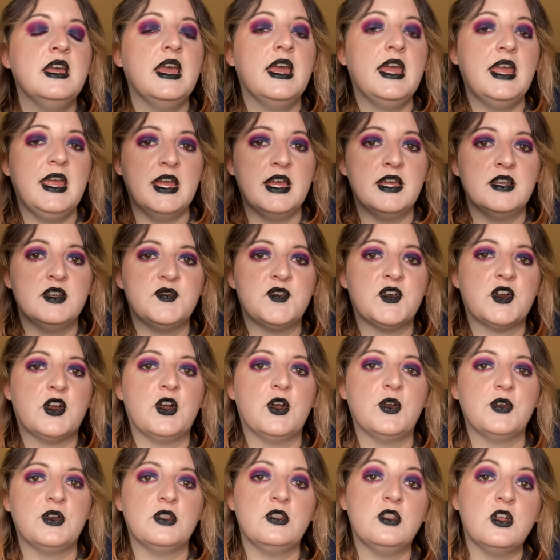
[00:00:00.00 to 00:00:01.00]
and for
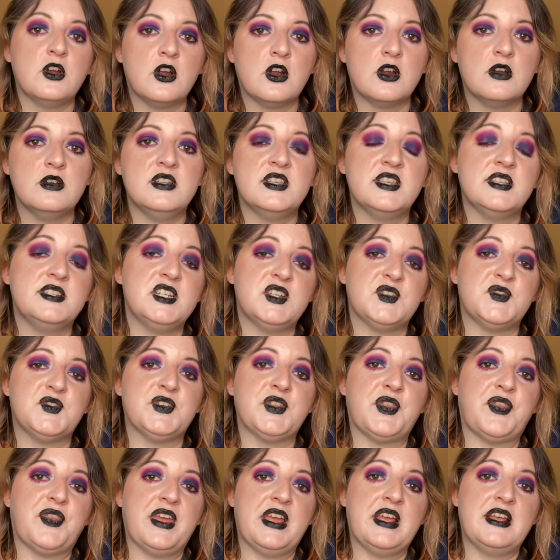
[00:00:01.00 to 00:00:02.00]
her to learn the
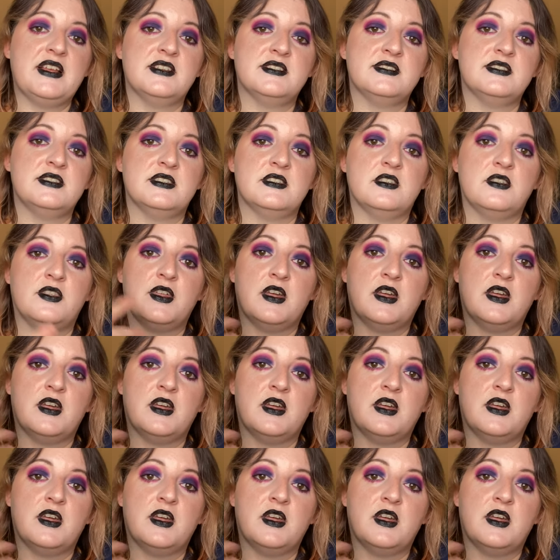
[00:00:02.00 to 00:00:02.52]
different things